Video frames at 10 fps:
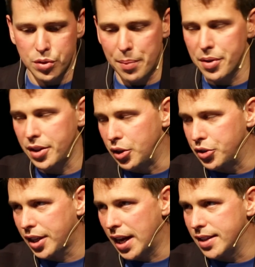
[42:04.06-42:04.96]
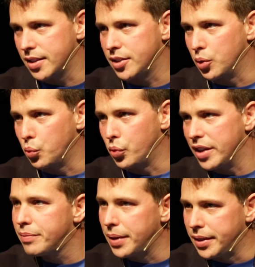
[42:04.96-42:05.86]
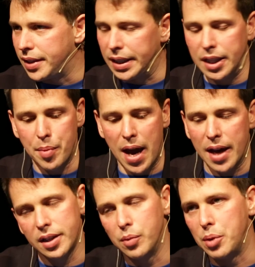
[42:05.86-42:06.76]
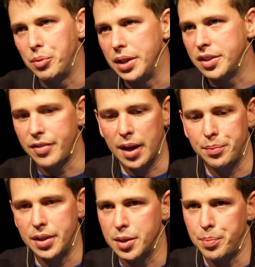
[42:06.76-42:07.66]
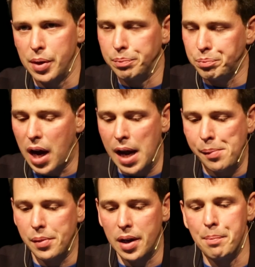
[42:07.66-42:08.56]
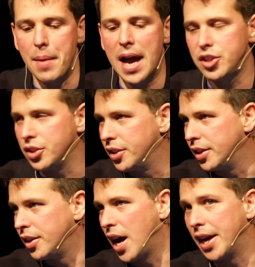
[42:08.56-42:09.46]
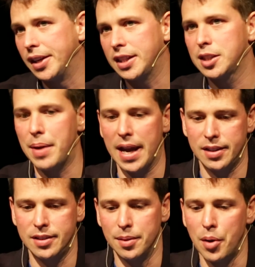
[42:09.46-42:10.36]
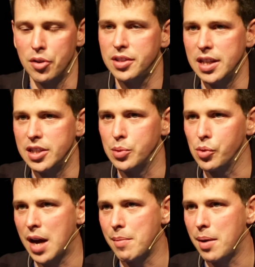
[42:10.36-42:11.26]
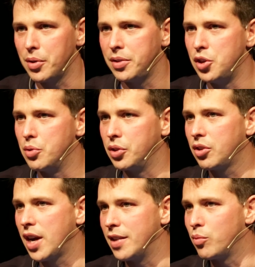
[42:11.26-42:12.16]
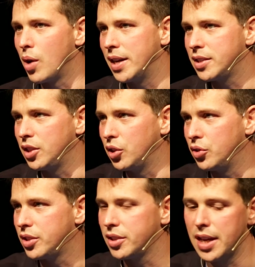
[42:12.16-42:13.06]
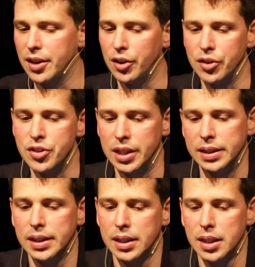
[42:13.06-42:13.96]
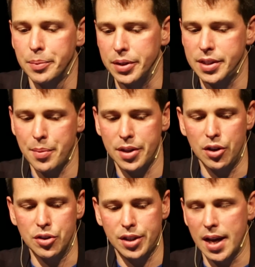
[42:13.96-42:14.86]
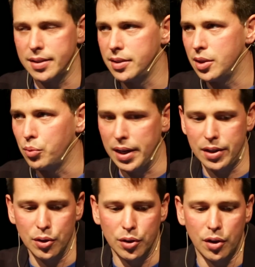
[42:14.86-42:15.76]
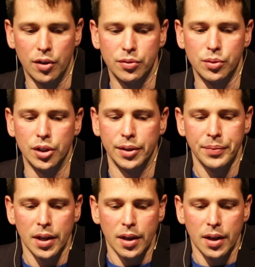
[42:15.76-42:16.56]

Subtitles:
some of the use cases that we've been thinking about when we developed this, but I imagine and I expect that most teachers will come up with new and creative ways to use this technology. But some of the use cases that we thought of were